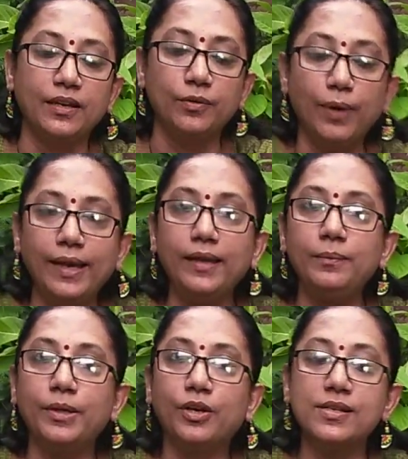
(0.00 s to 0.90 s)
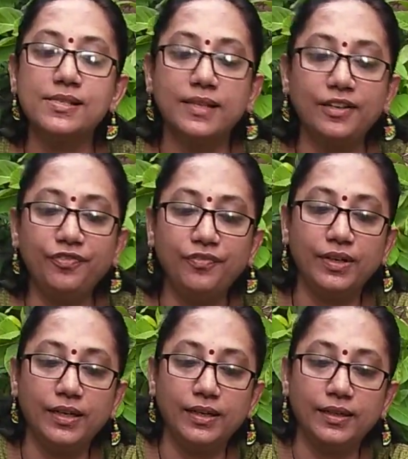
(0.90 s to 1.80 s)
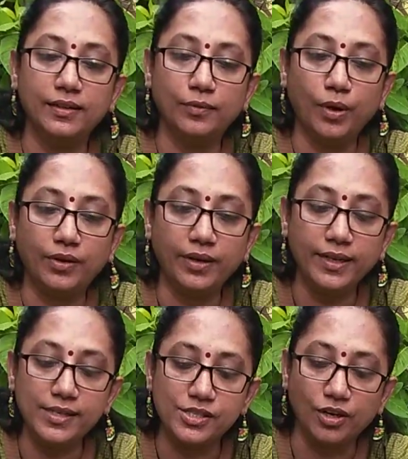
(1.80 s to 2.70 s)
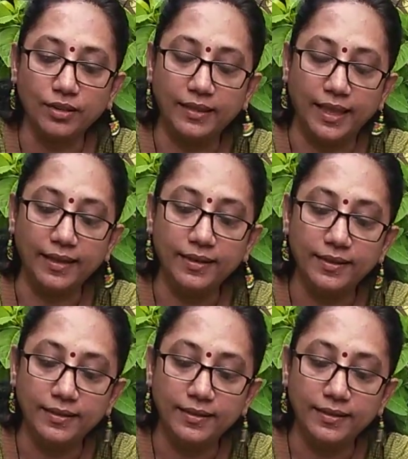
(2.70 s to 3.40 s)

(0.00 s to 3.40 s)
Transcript: Why? Because if watering is not there,